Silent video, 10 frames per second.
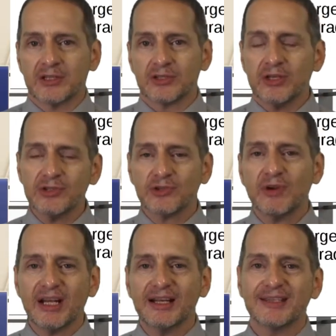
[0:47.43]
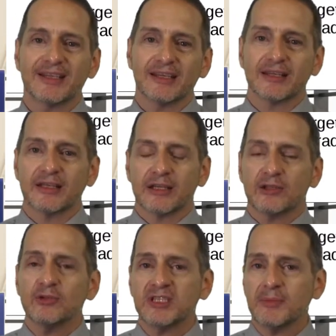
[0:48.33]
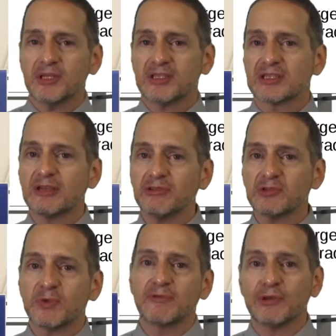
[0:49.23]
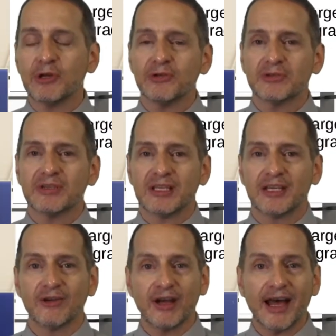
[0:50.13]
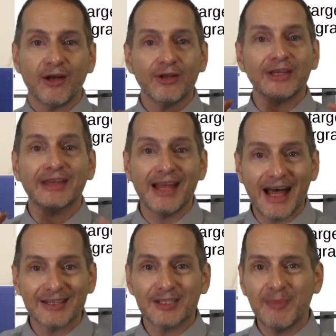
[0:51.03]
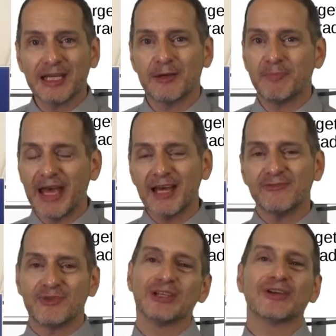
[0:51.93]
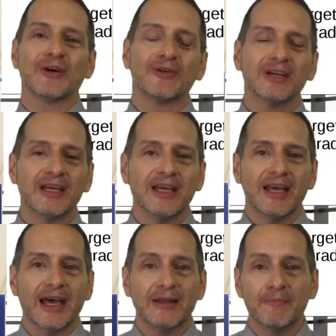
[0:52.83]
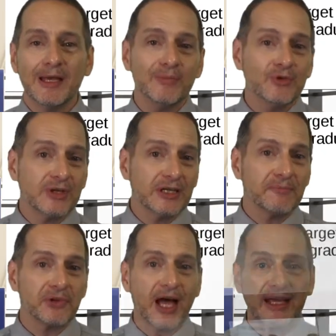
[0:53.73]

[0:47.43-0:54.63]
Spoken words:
So here's a great idea. Use some of the skills we've learned here, how not to make a bad video, and maybe you can apply